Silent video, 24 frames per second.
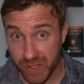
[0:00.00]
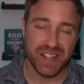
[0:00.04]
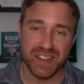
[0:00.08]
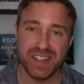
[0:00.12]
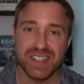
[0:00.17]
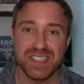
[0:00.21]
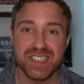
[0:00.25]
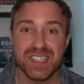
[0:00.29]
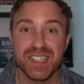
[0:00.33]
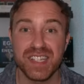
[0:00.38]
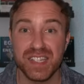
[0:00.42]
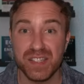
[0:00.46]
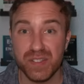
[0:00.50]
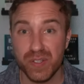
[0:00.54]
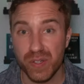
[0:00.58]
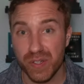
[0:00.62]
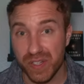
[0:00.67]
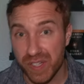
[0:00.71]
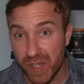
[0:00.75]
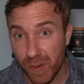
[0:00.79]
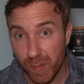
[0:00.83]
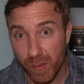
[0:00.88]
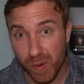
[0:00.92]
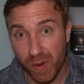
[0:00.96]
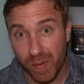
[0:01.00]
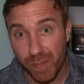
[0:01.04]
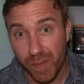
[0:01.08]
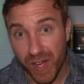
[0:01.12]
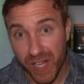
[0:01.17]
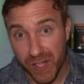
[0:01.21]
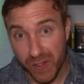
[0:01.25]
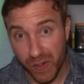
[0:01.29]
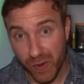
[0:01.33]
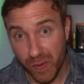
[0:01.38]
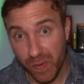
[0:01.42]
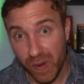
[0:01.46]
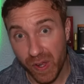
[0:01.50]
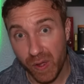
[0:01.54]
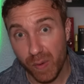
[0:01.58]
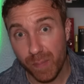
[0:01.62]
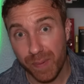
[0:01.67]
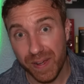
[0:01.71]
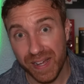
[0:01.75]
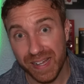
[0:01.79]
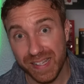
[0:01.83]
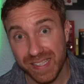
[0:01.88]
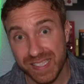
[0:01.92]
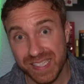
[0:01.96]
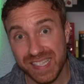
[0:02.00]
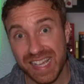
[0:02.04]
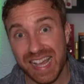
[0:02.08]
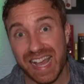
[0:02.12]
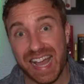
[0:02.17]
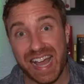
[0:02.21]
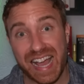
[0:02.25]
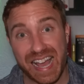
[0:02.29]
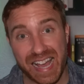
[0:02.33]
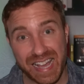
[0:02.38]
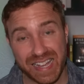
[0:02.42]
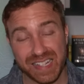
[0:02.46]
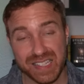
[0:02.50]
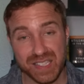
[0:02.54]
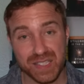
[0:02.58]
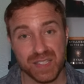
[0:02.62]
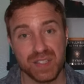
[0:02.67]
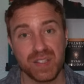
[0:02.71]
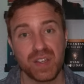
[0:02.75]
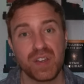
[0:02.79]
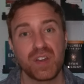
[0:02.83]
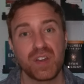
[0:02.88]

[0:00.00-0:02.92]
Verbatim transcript: So let's get to a couple of my Eurail pass hacks.